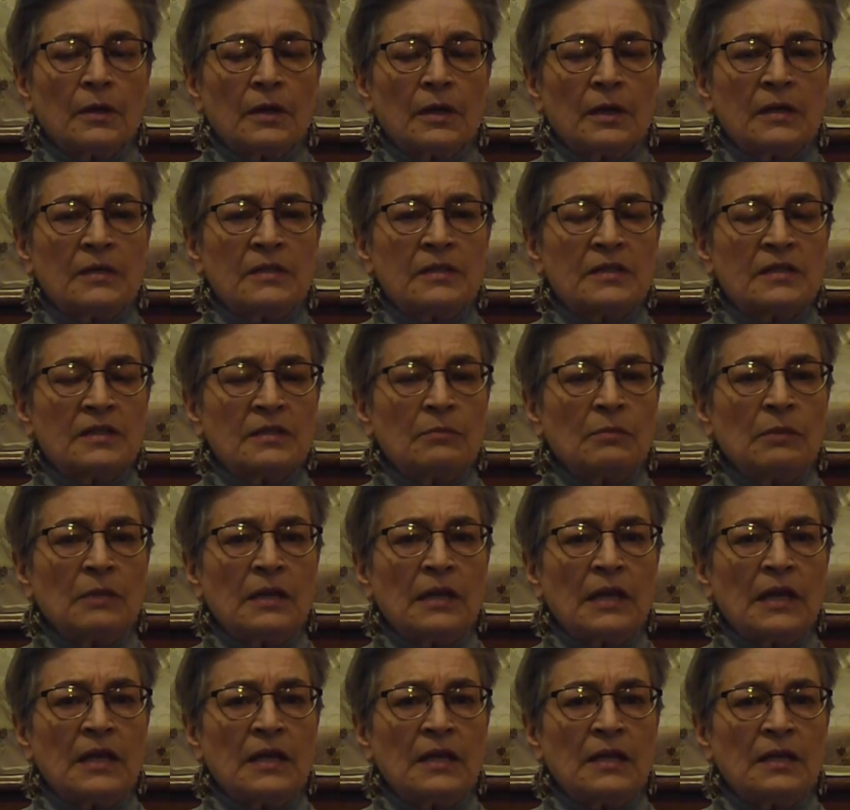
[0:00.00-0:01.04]

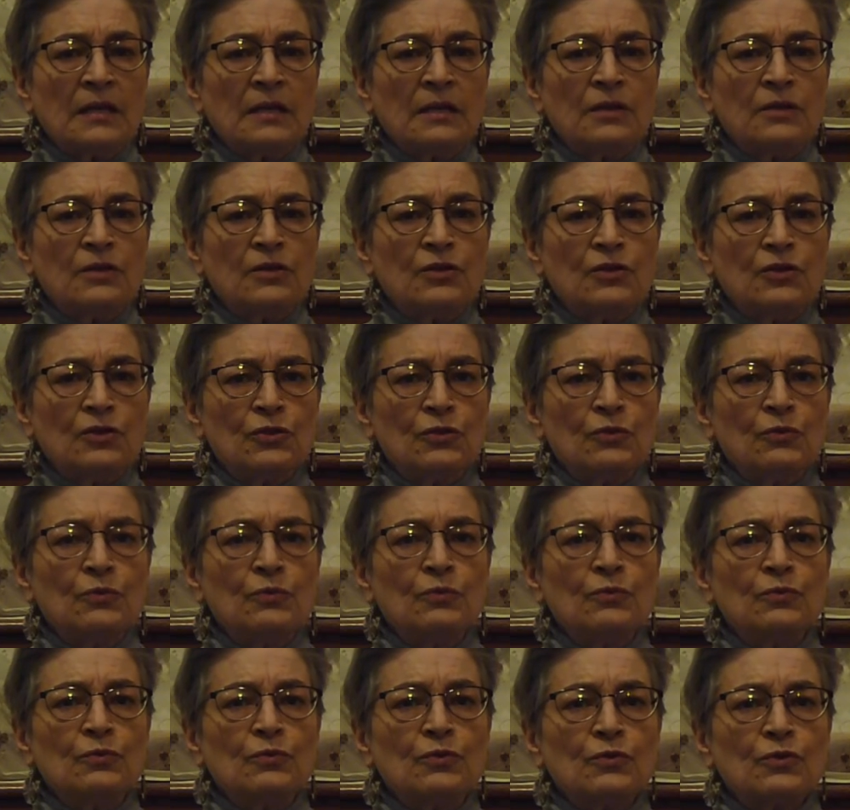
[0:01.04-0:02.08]
assimilated
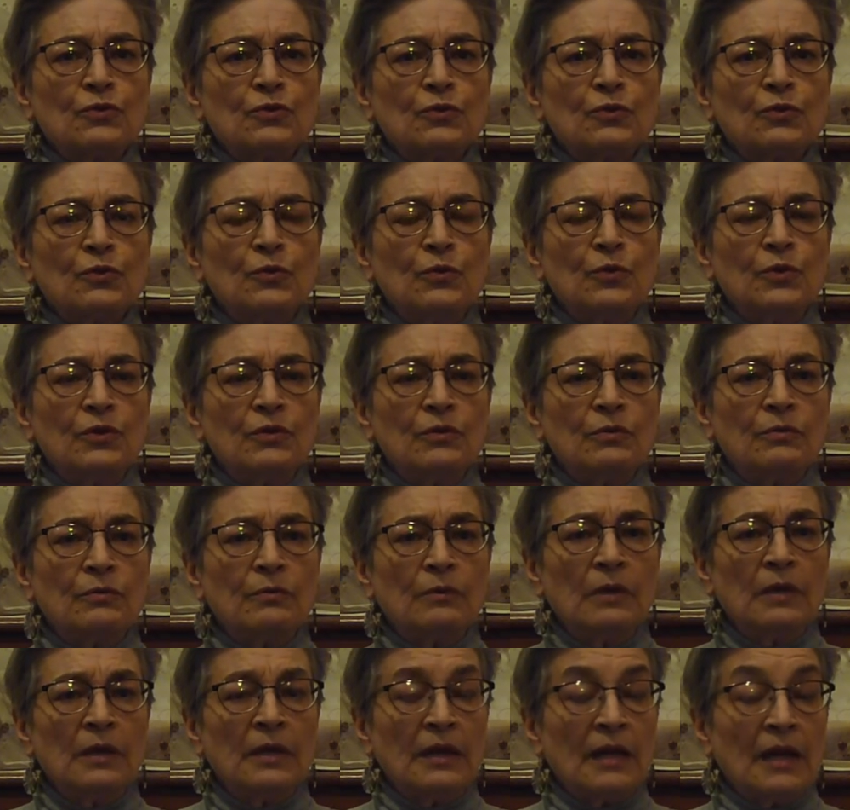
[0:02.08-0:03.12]
Jews who
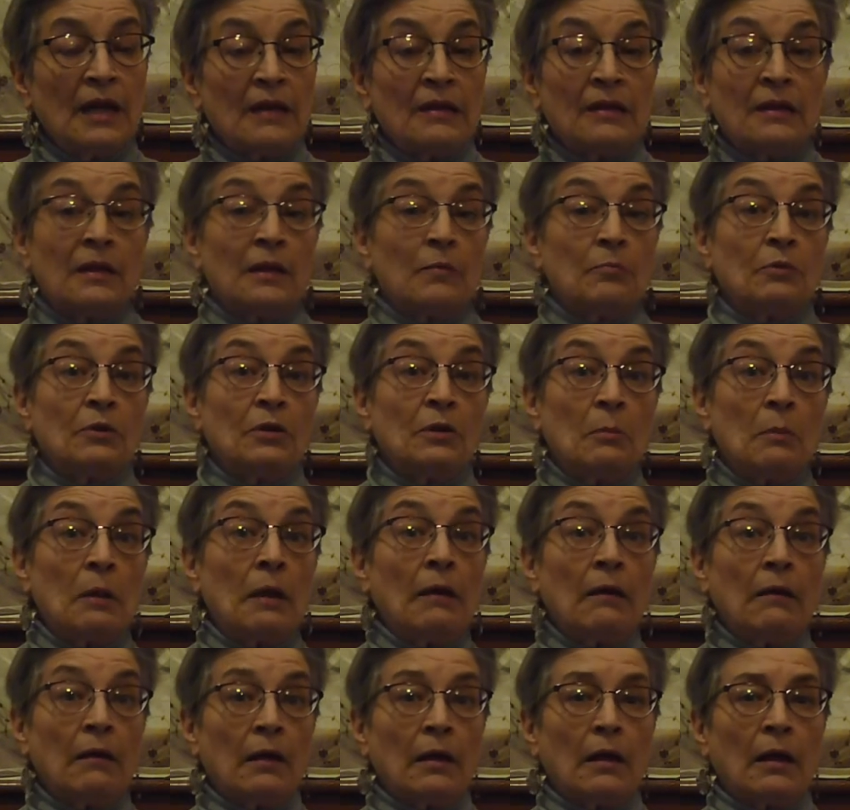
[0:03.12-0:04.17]
ended up in
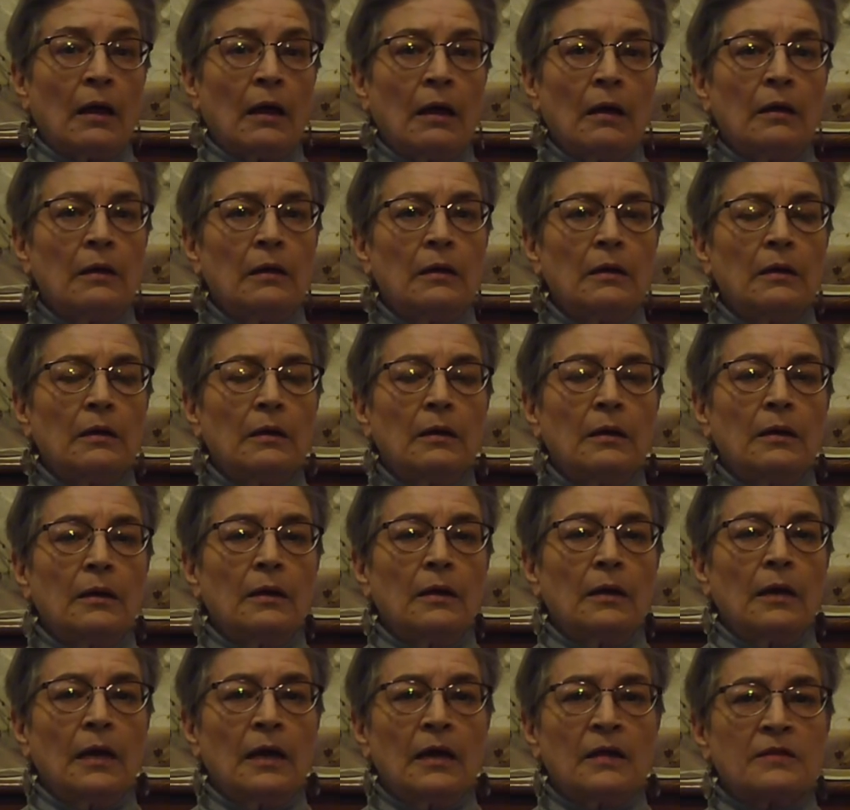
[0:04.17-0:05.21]
America,
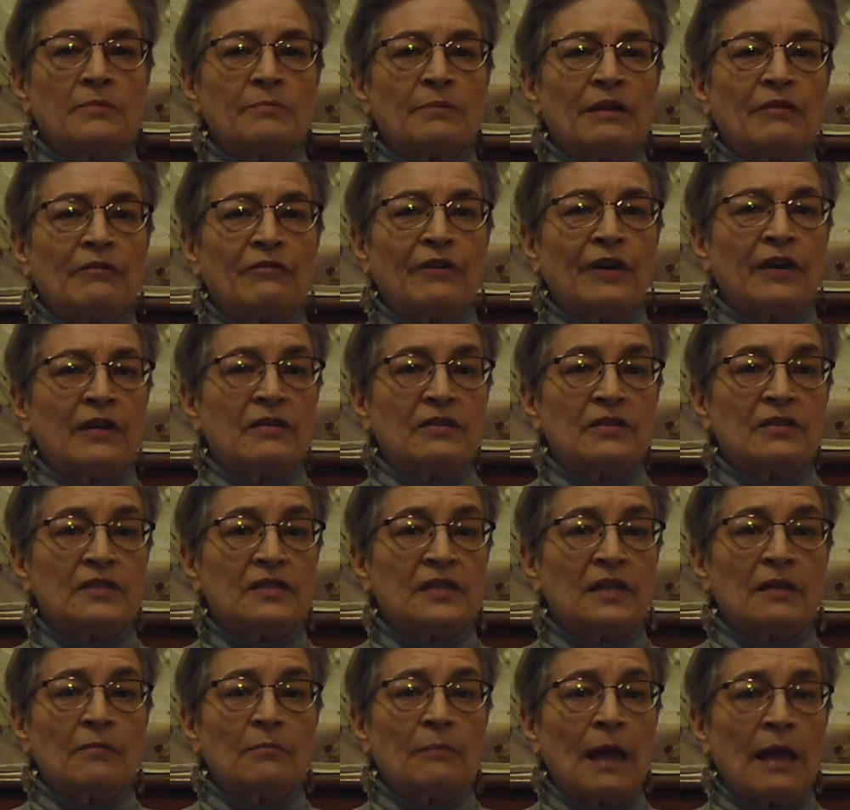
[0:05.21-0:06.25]
as my father
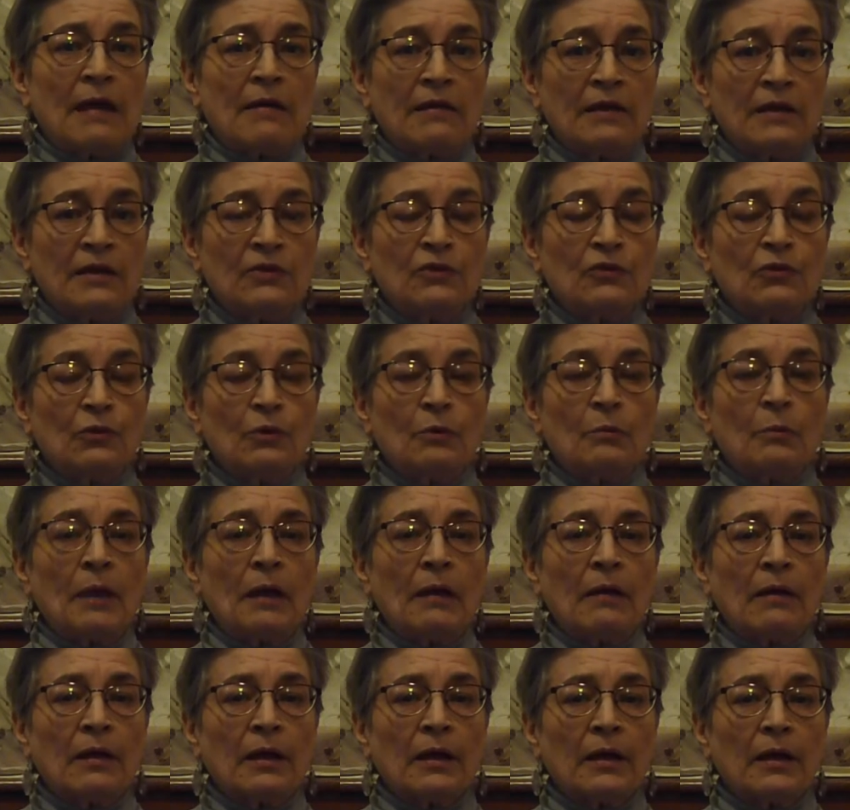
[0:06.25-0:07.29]
said, married to
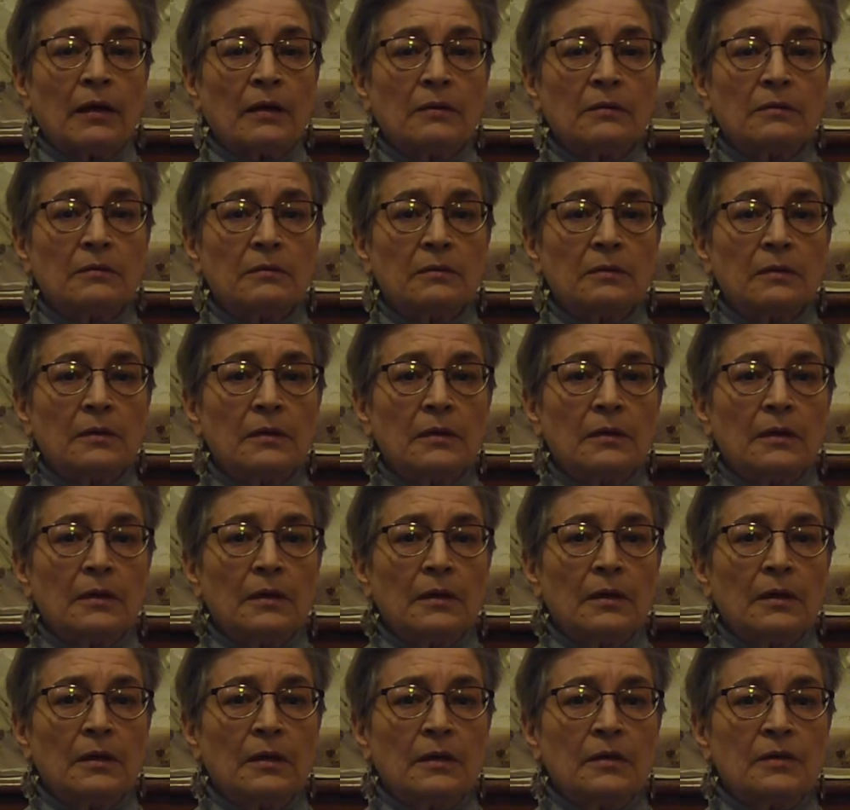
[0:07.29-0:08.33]
America.
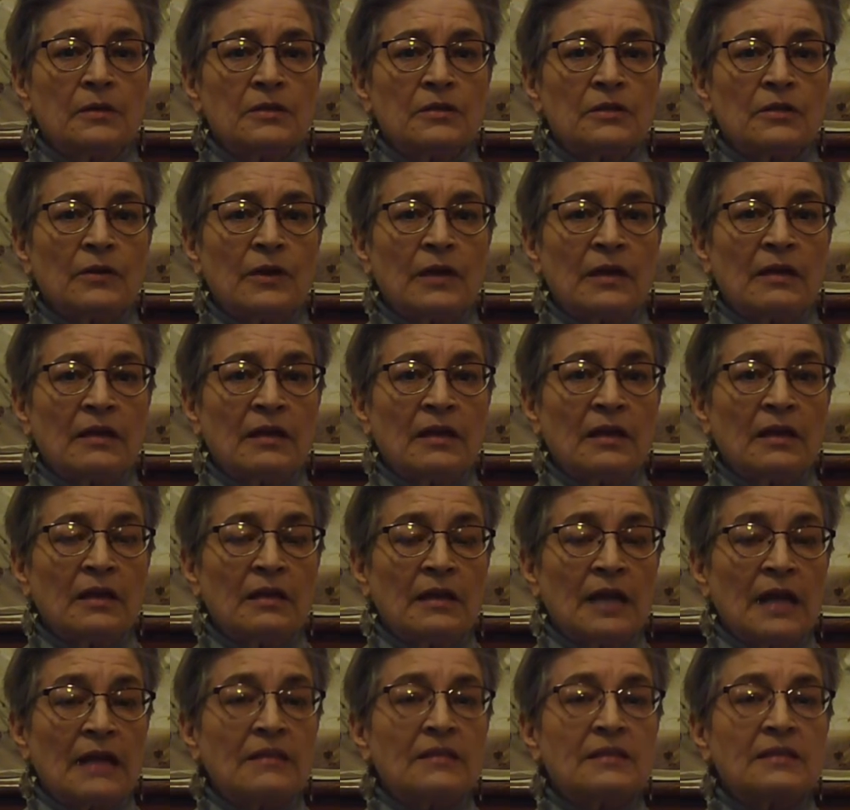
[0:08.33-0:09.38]
So I think in
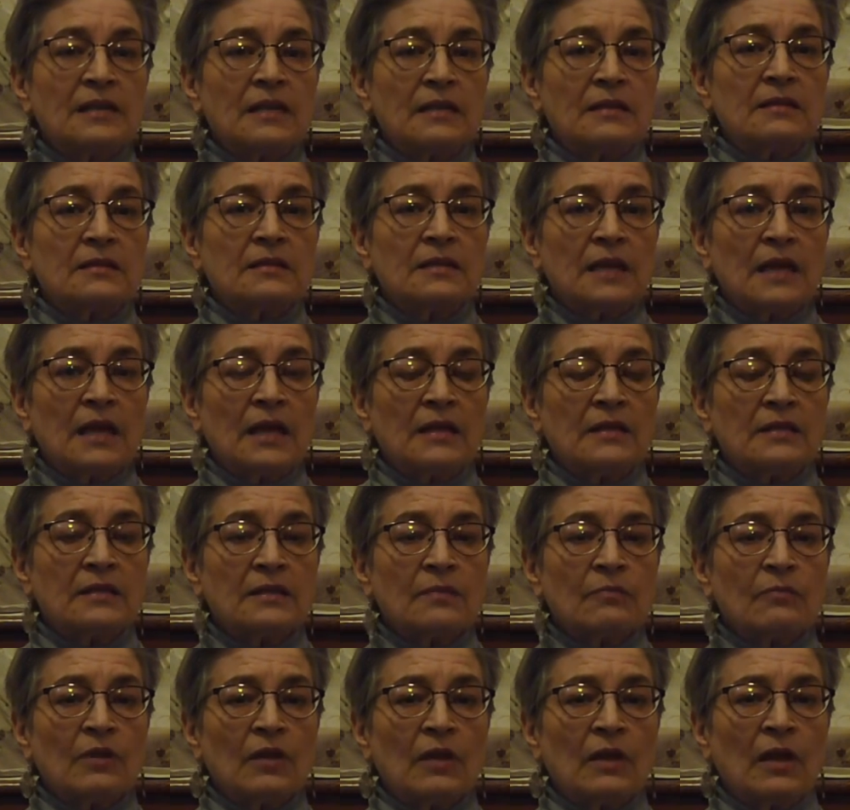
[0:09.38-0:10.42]
that sense they had
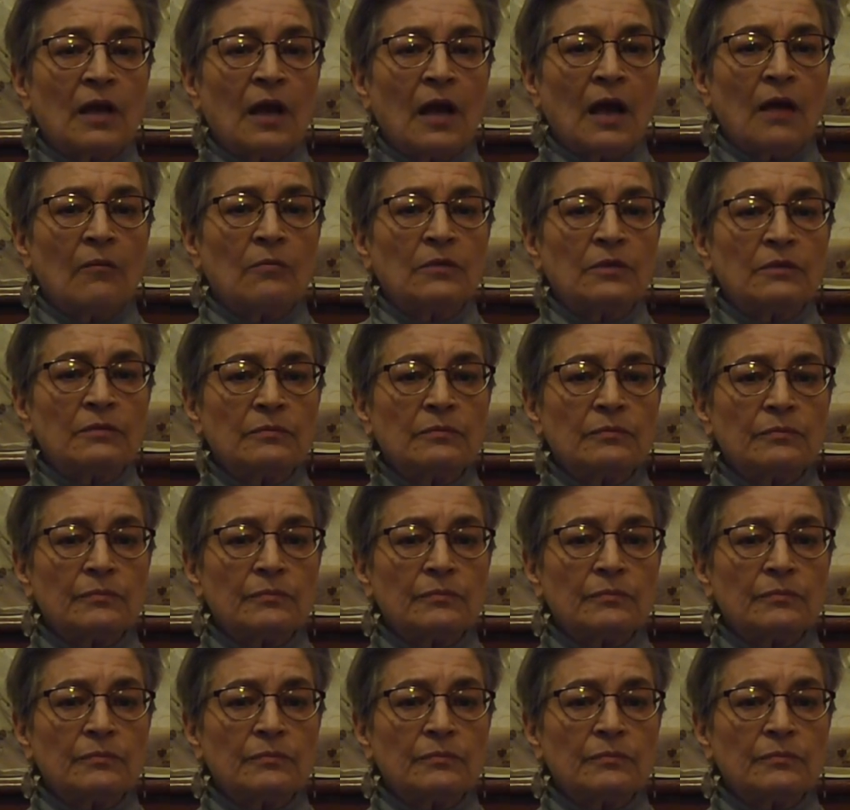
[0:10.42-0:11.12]
something in common,